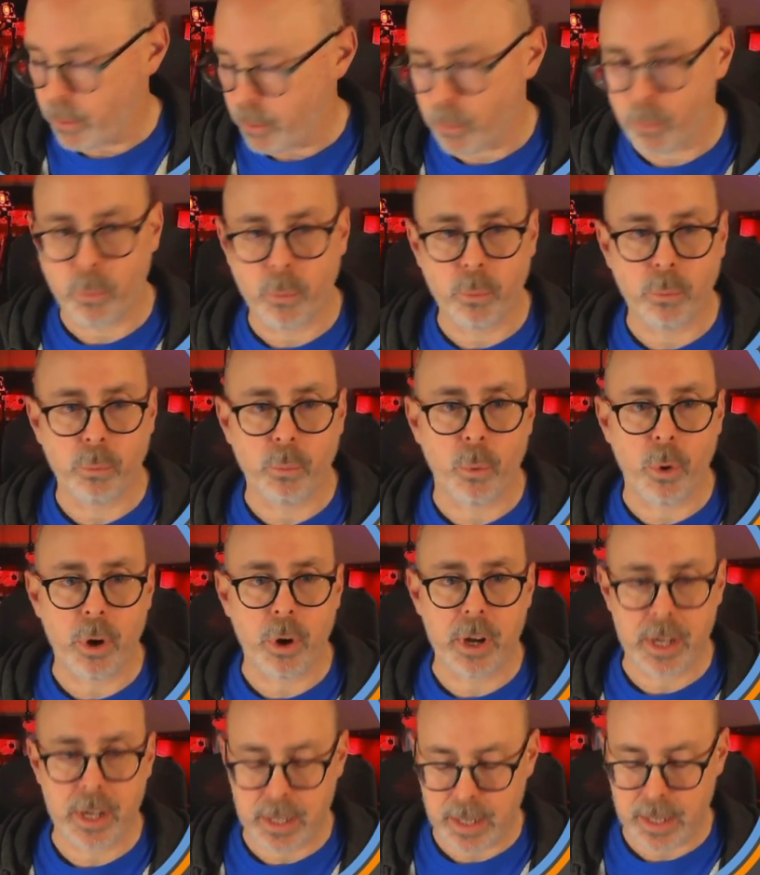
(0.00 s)

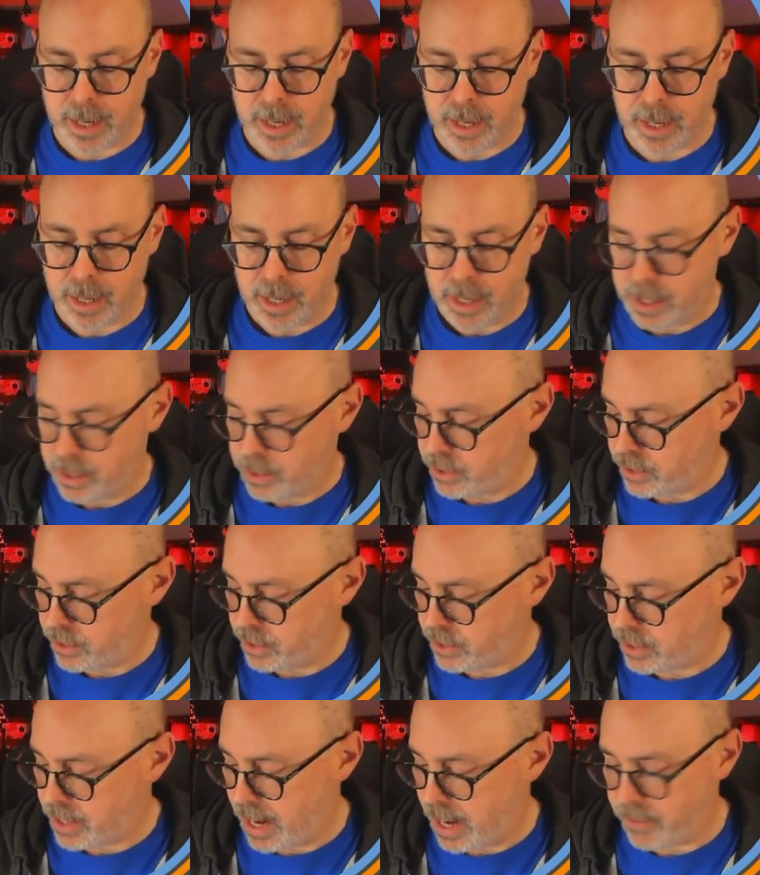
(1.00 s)
one,
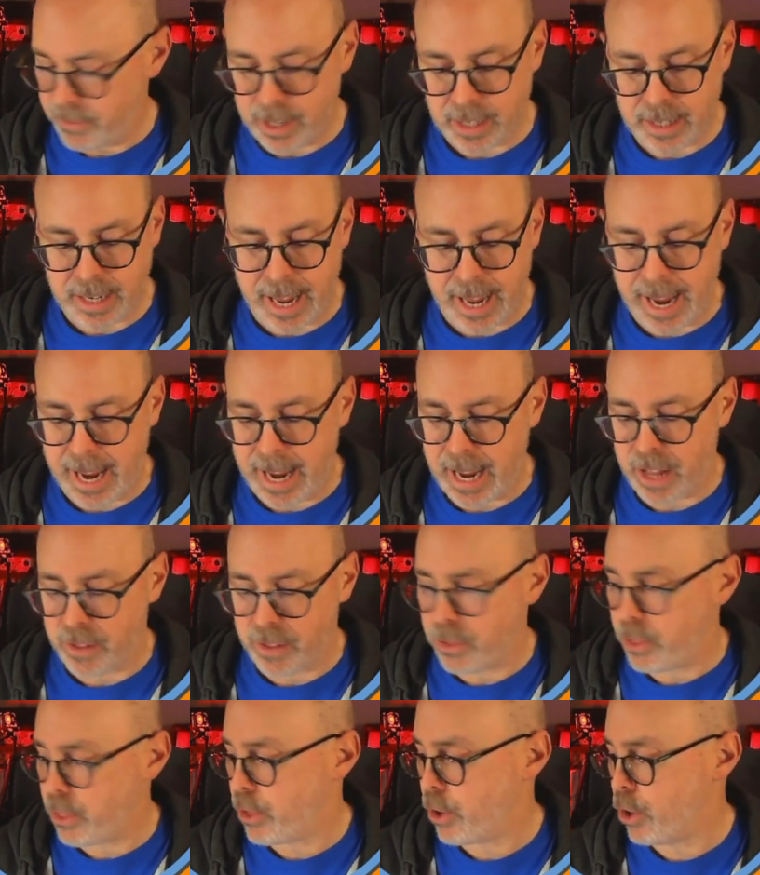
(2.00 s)
seven,
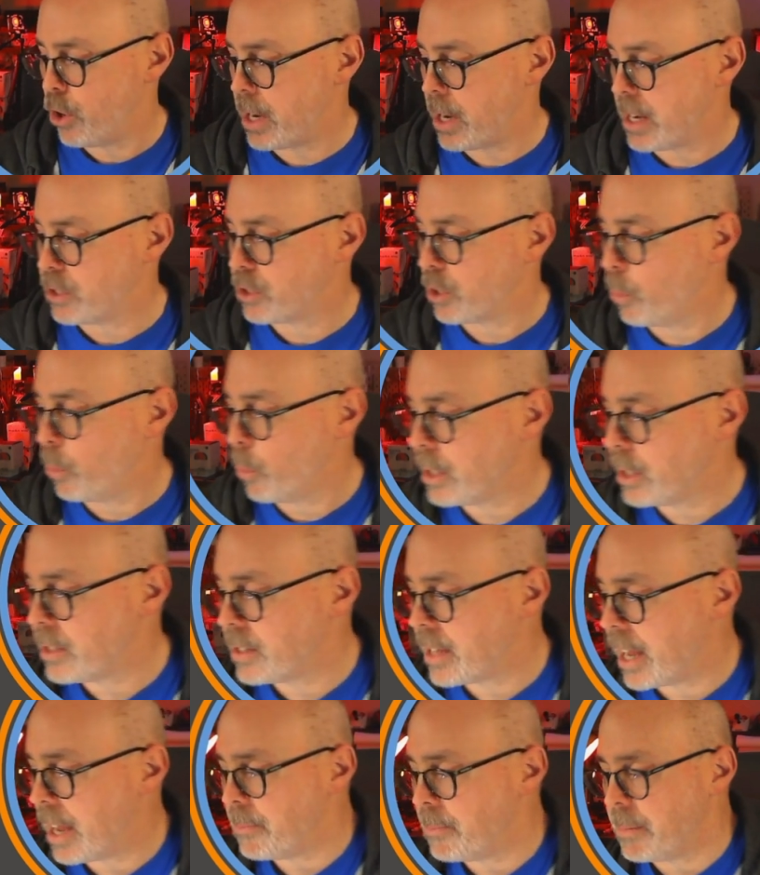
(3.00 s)
and 30. So what
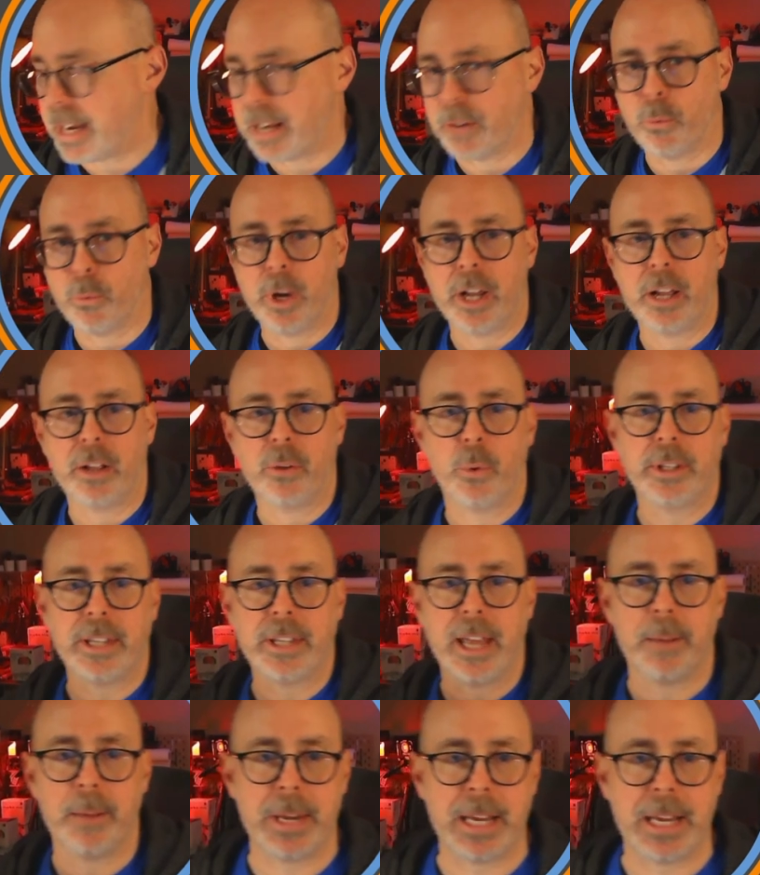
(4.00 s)
does that mean? Well, what
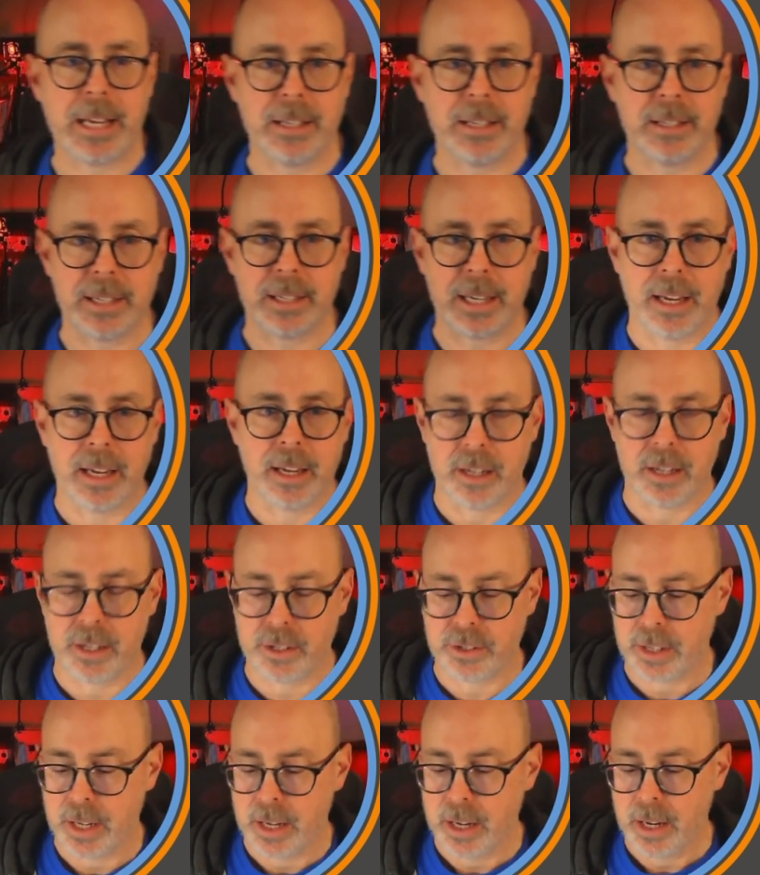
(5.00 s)
that means
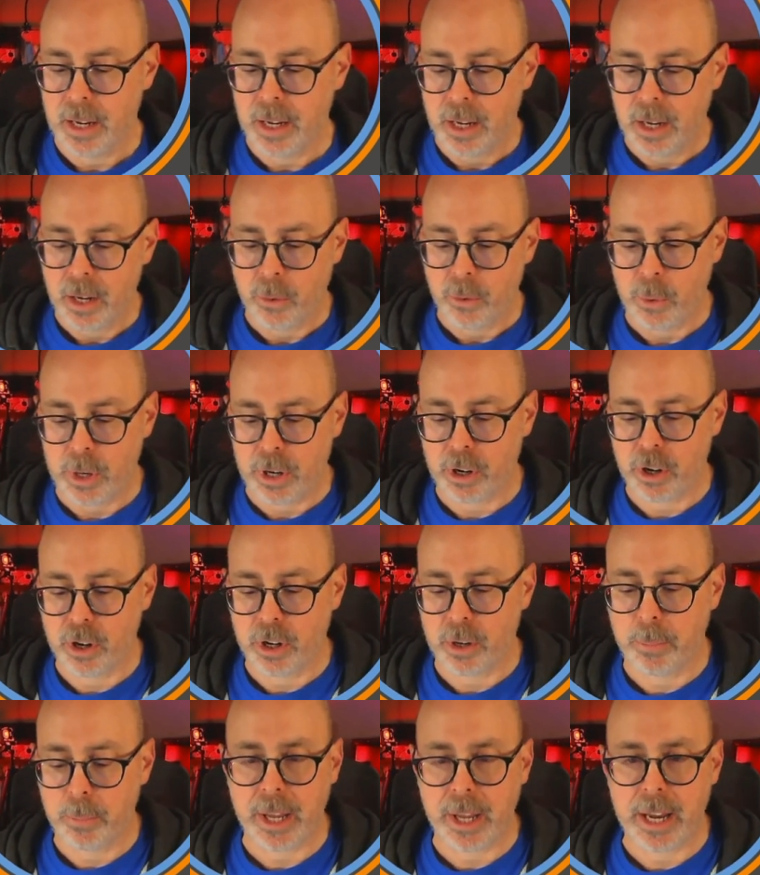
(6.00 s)
is we are going
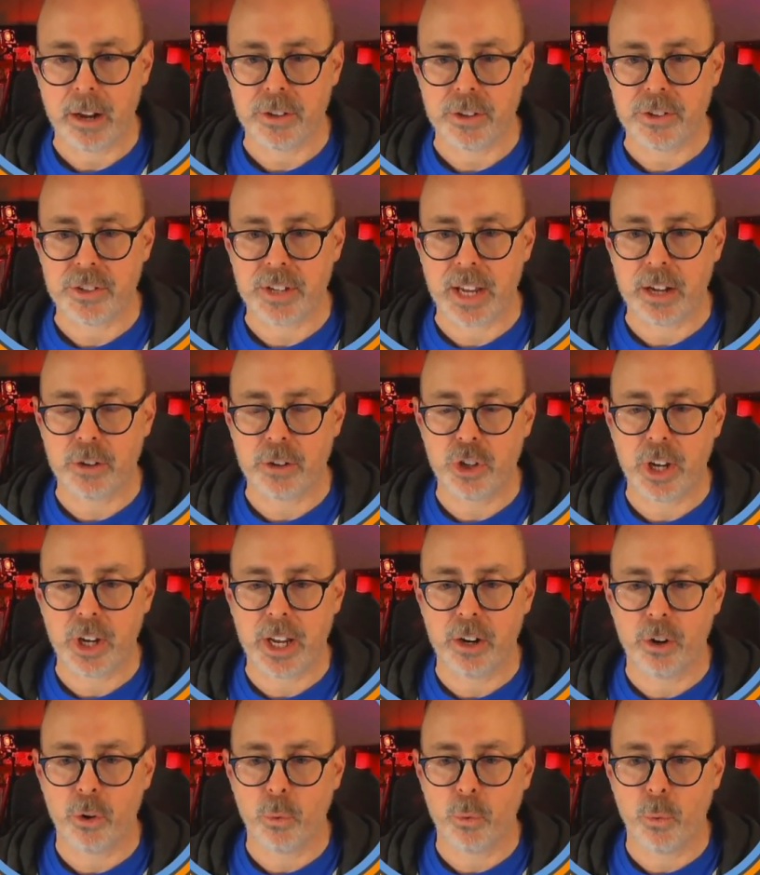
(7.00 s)
to play on sound
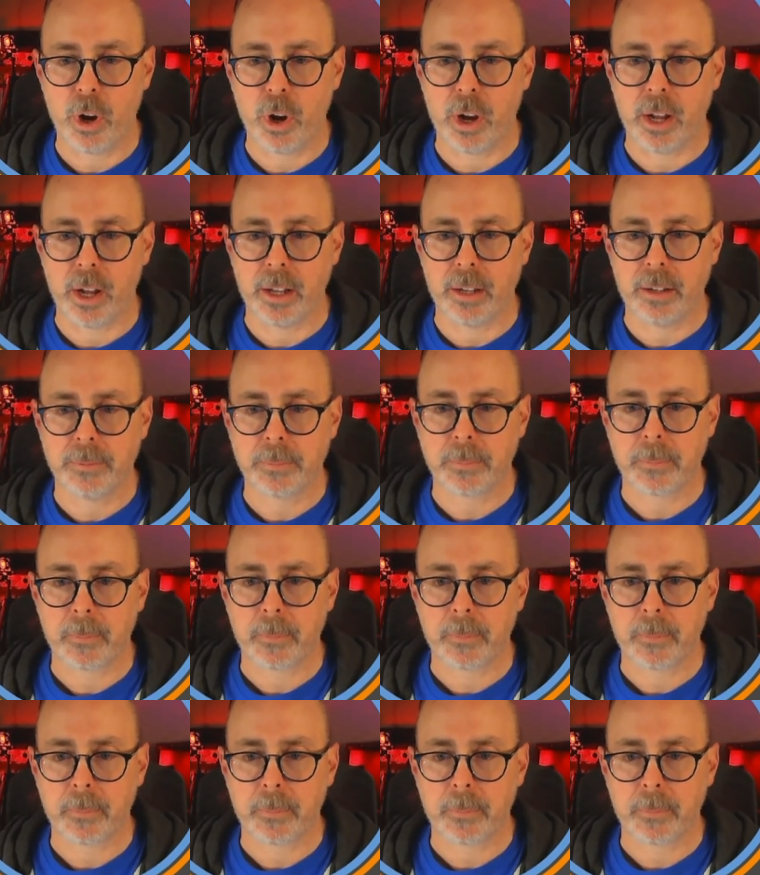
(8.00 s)
channel one,